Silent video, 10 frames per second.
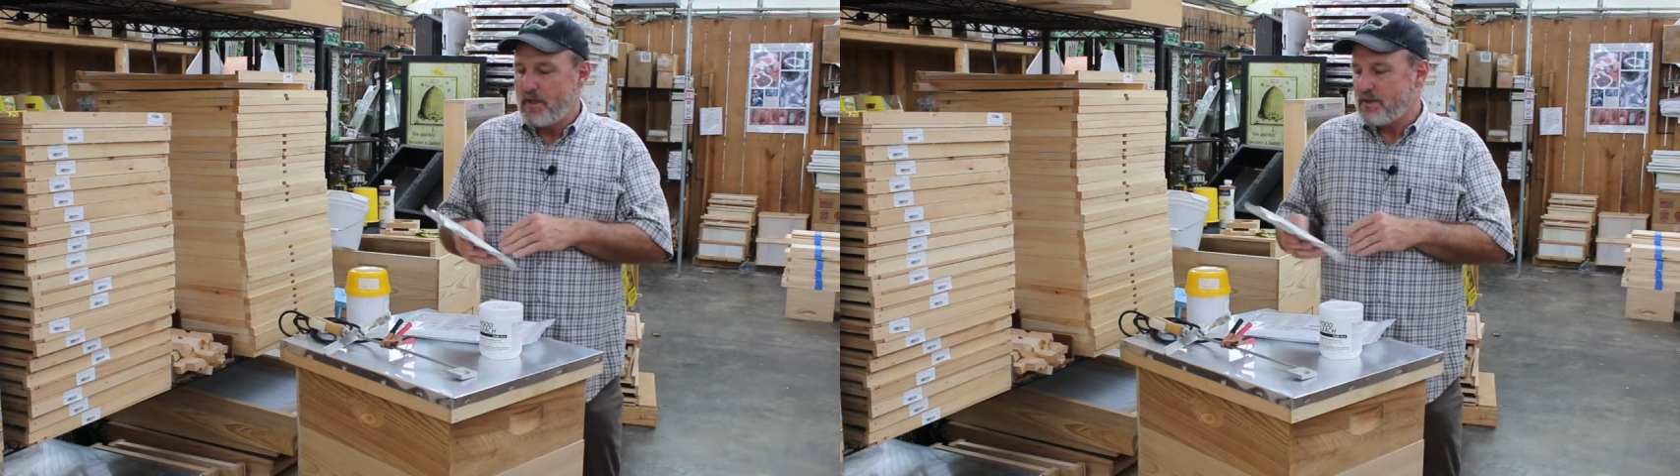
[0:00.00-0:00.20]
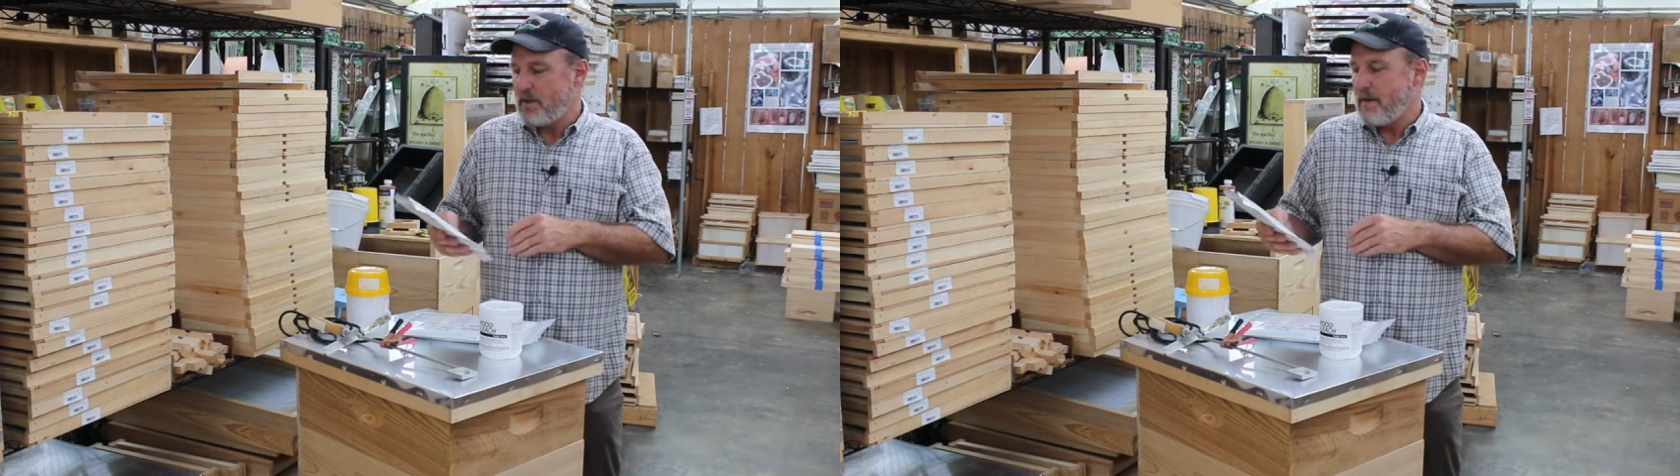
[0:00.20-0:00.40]

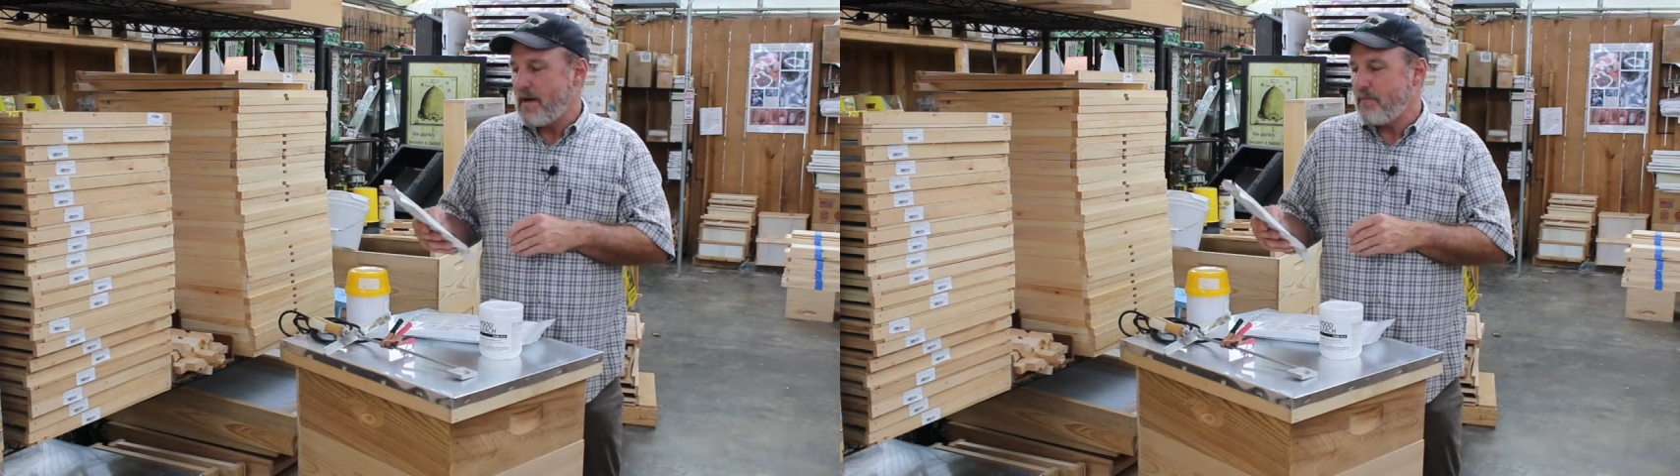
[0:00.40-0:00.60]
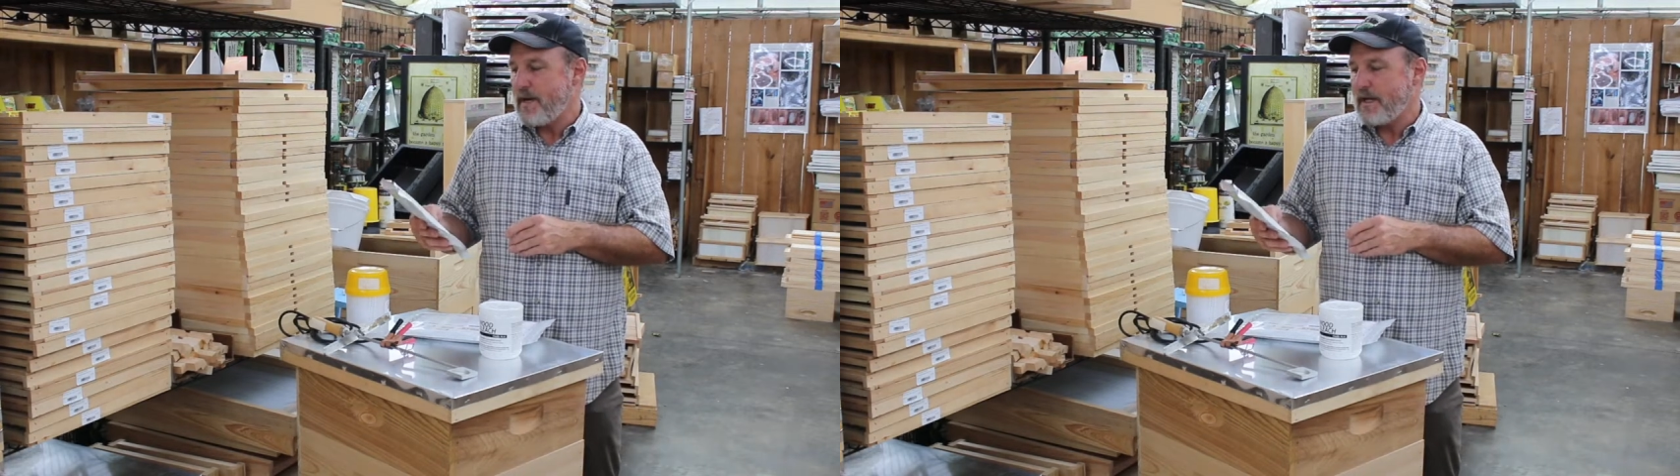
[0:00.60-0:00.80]
so you buy
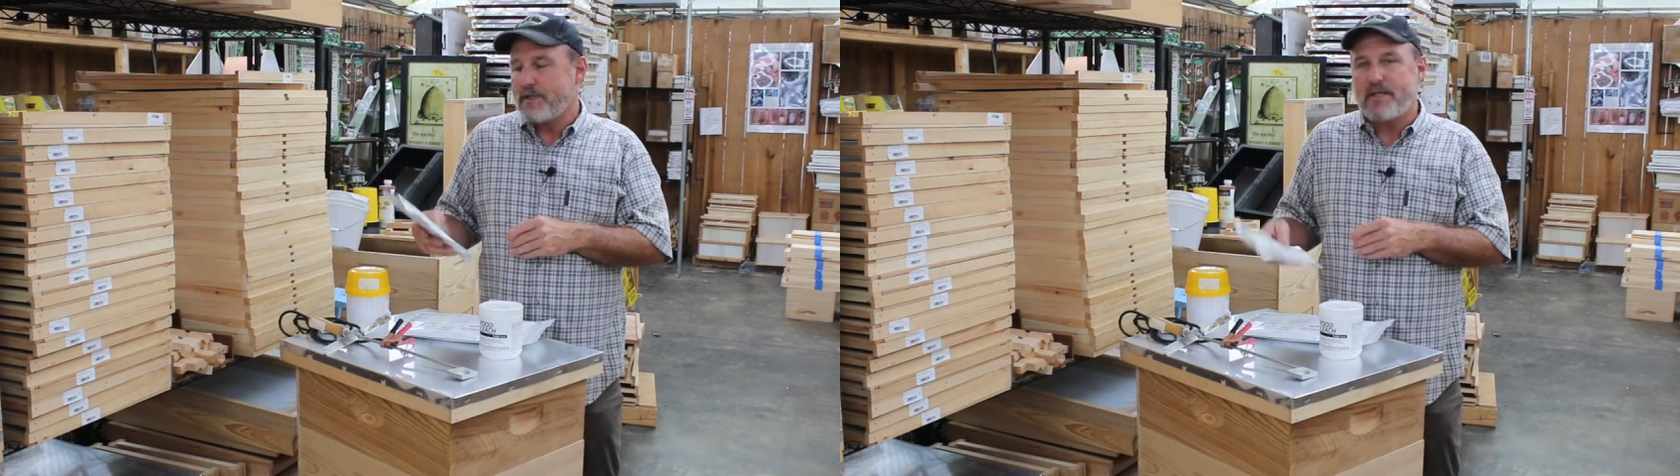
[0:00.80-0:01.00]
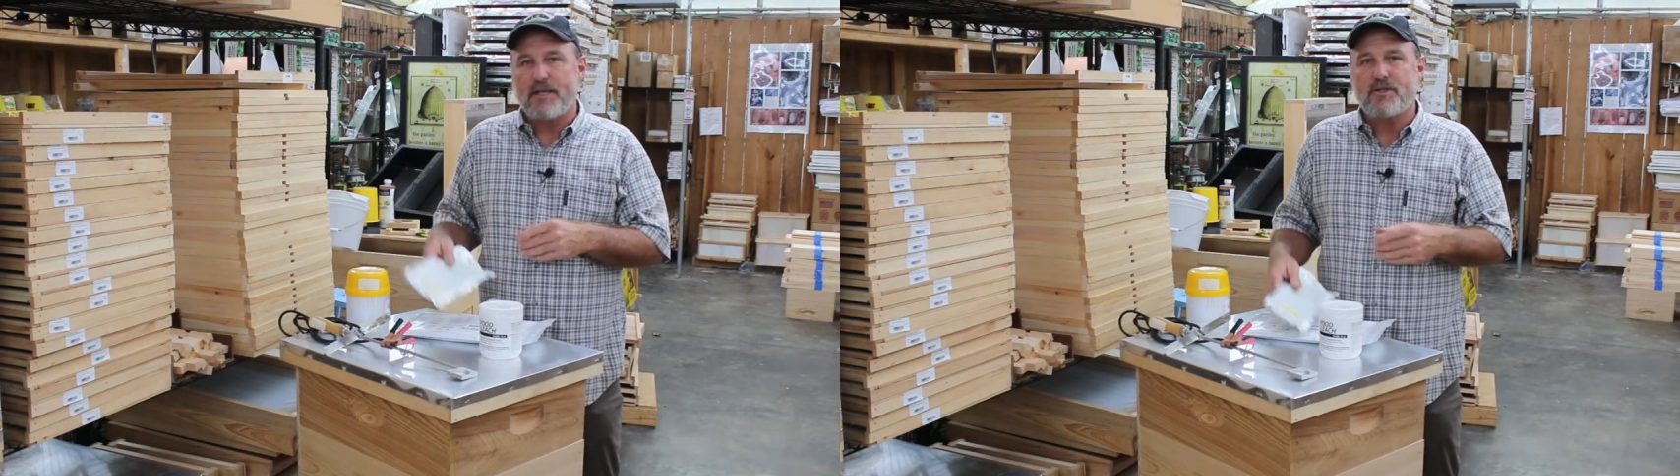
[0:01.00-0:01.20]
a pack
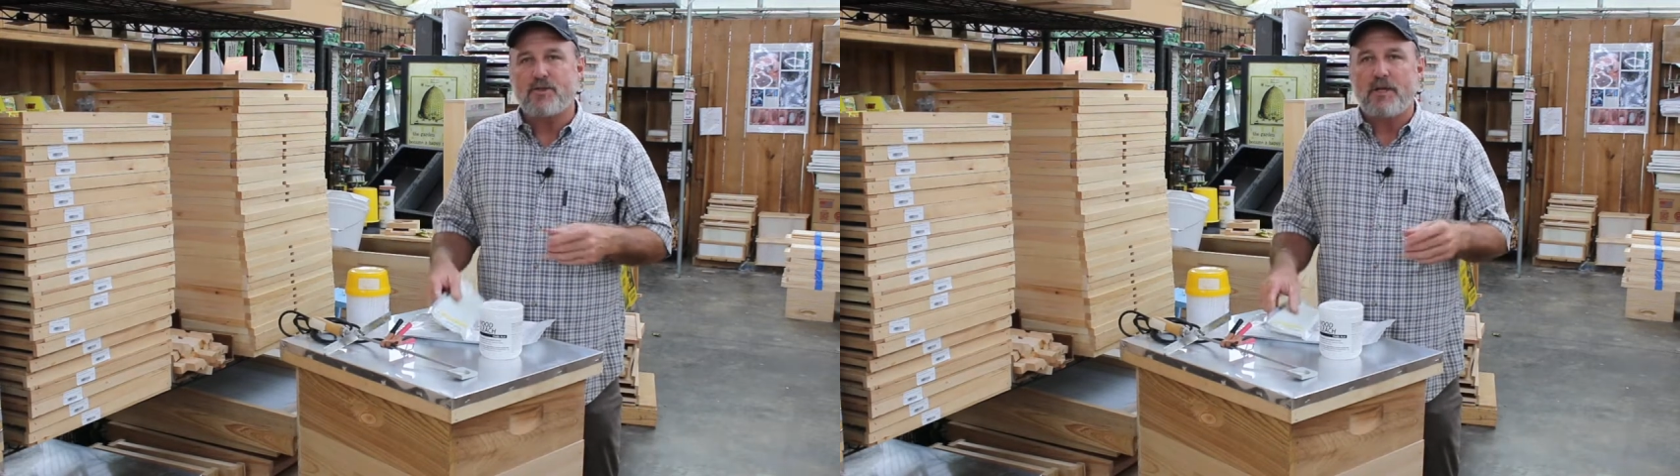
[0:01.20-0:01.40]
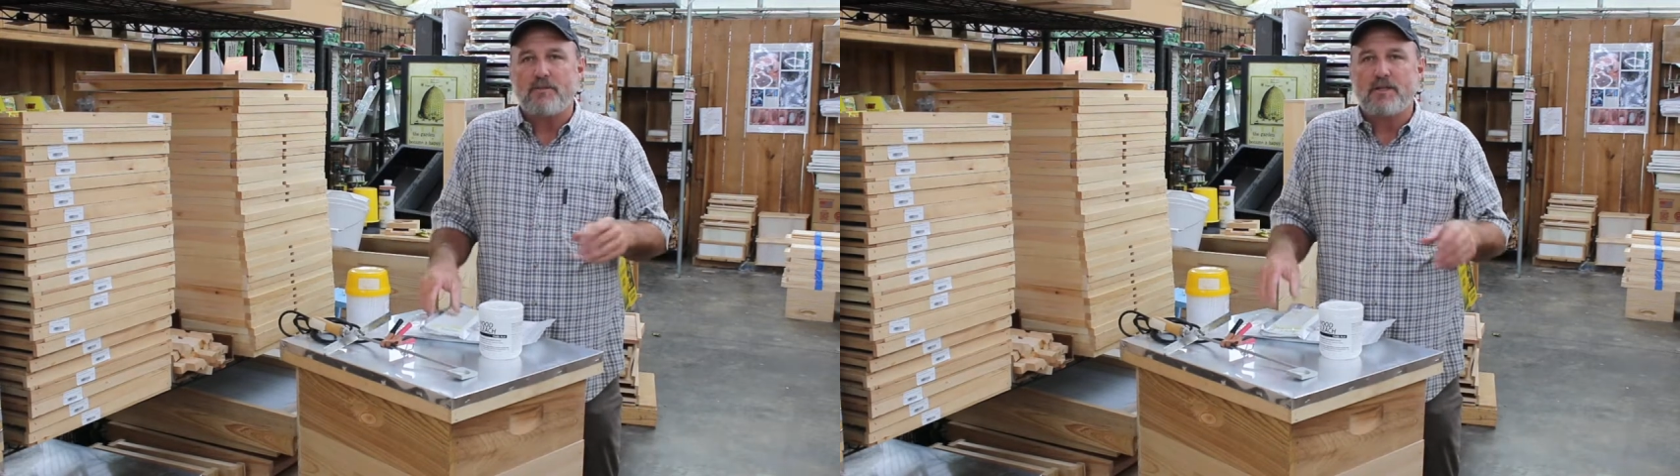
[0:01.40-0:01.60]
of 10
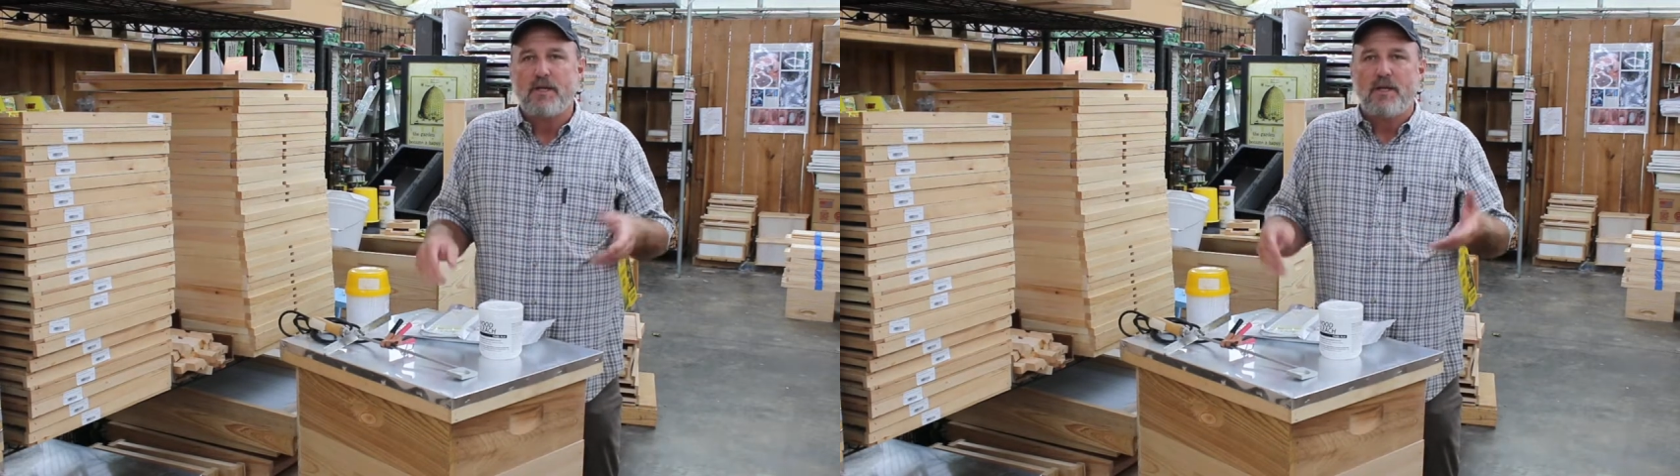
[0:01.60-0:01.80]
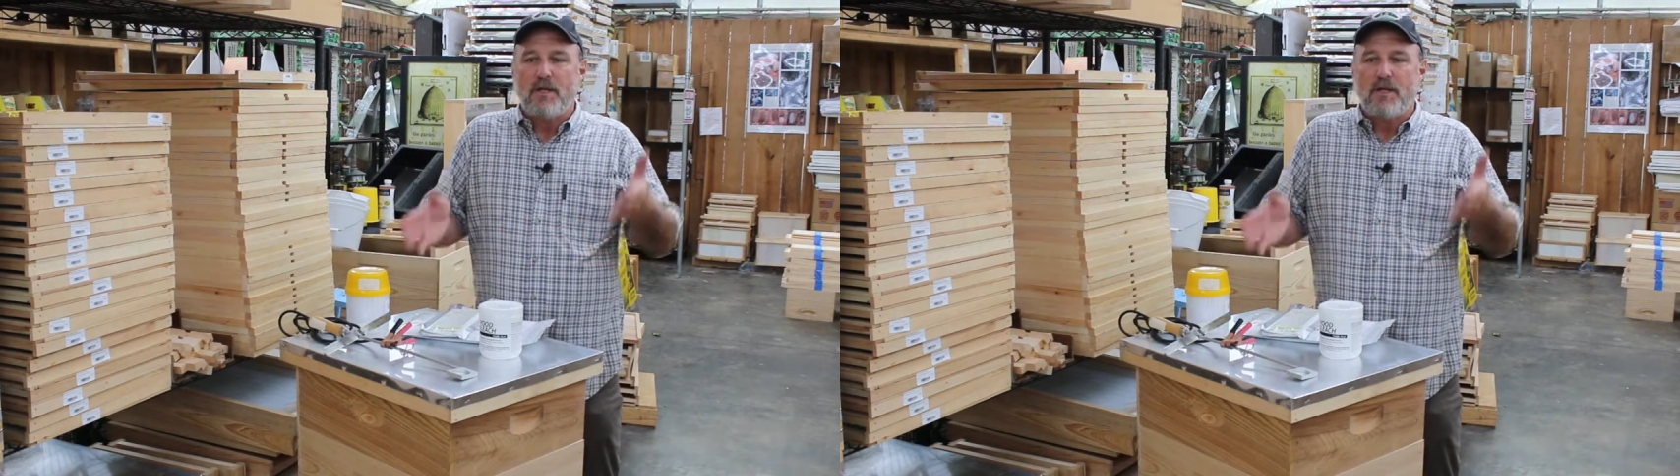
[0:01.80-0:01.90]
strips.